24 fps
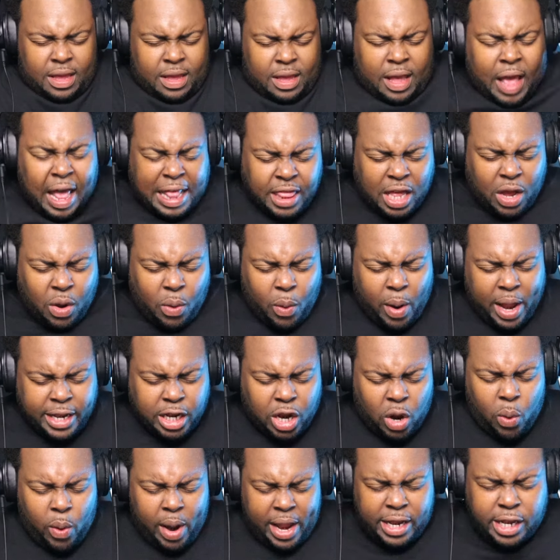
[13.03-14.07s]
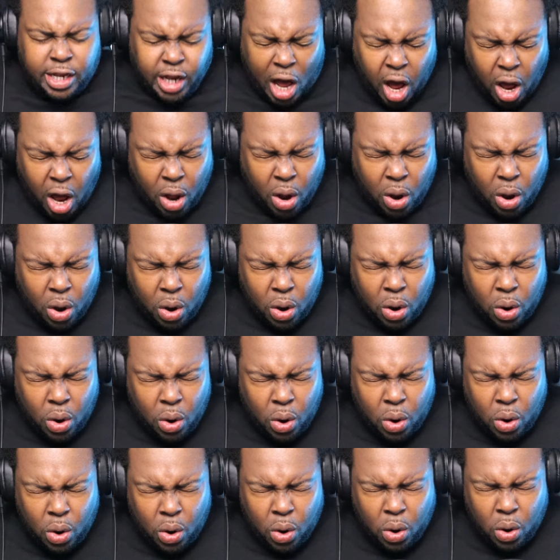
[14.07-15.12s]
Hello, hello,
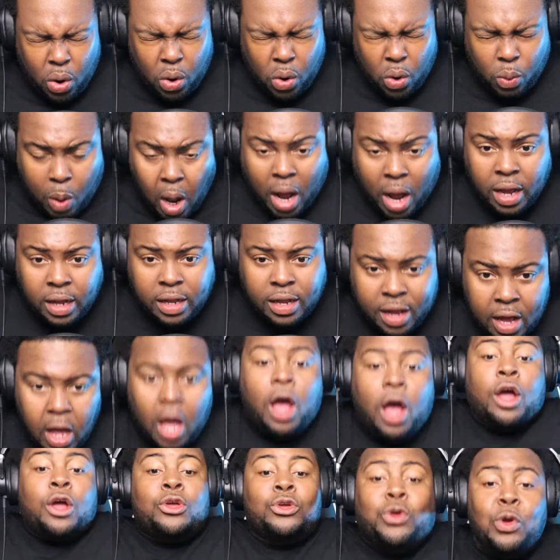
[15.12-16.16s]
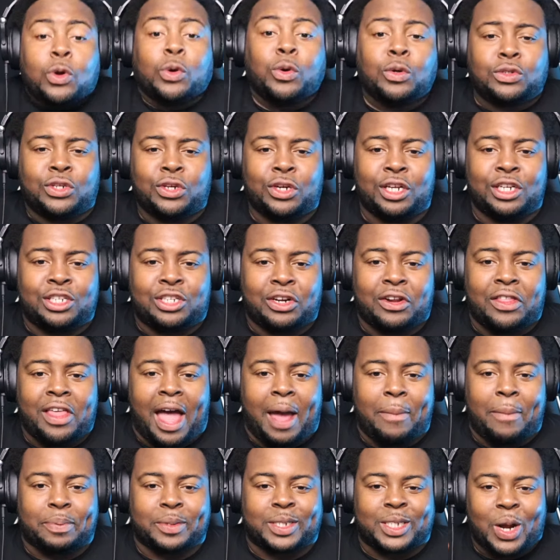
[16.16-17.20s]
hello! You're tuning into the
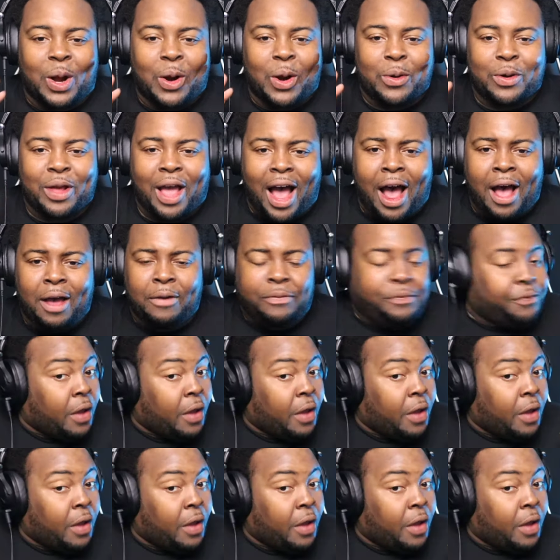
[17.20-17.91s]
episode of